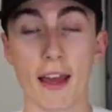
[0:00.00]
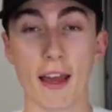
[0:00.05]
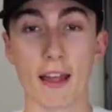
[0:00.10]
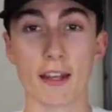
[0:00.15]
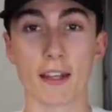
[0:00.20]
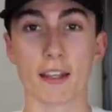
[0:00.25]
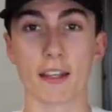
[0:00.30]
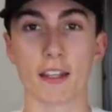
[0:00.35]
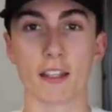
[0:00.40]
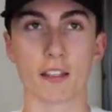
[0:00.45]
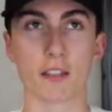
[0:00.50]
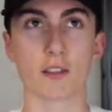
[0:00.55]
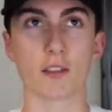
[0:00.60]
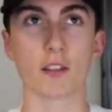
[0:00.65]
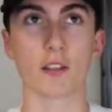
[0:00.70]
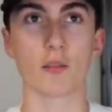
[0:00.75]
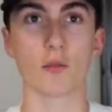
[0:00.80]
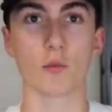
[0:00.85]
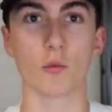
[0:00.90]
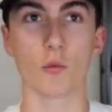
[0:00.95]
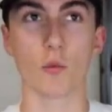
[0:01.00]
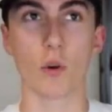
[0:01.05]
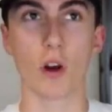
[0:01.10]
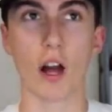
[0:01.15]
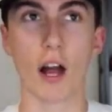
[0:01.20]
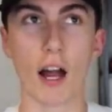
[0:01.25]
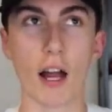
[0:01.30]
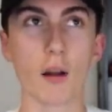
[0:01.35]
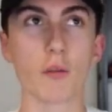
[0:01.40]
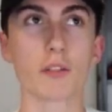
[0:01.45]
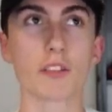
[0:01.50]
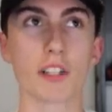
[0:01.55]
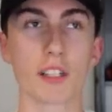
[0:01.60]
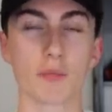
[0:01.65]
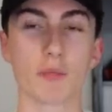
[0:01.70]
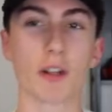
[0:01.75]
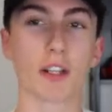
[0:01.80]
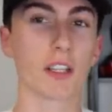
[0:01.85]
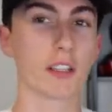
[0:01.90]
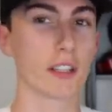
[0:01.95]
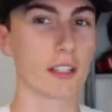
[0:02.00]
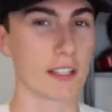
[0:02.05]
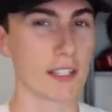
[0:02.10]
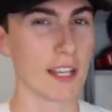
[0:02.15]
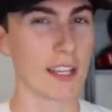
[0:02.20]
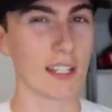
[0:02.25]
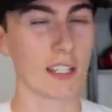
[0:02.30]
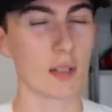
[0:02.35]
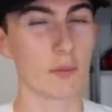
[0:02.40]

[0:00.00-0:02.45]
And I was expecting the tint